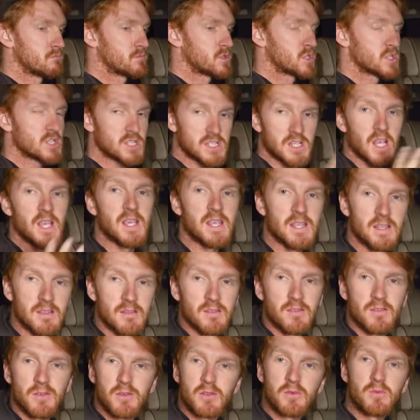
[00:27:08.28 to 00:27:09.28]

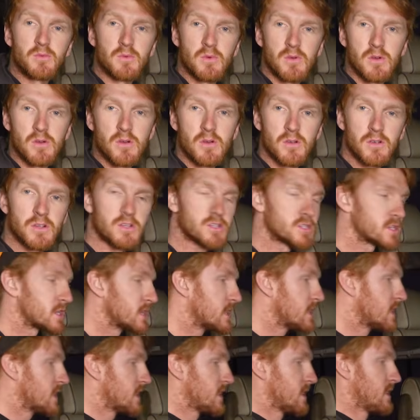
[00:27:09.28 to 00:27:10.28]
saying that it works,
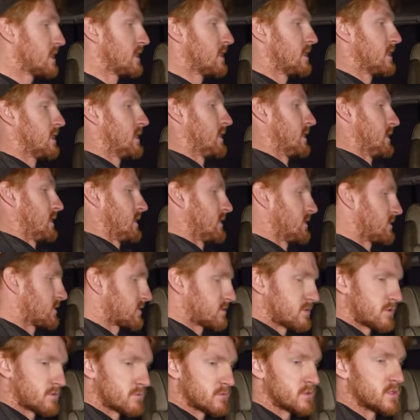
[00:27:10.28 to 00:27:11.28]
there's
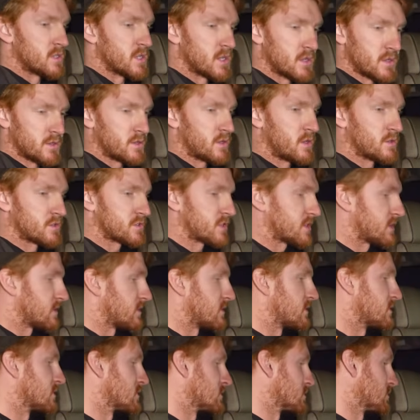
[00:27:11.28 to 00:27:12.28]
not really anything else I
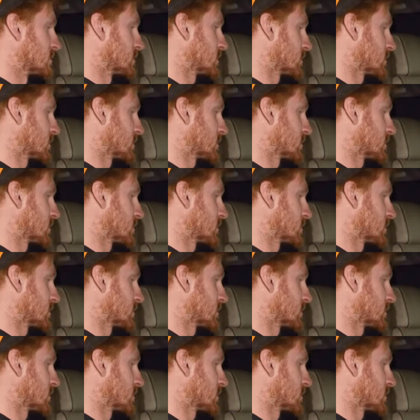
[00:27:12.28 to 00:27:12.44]
can do.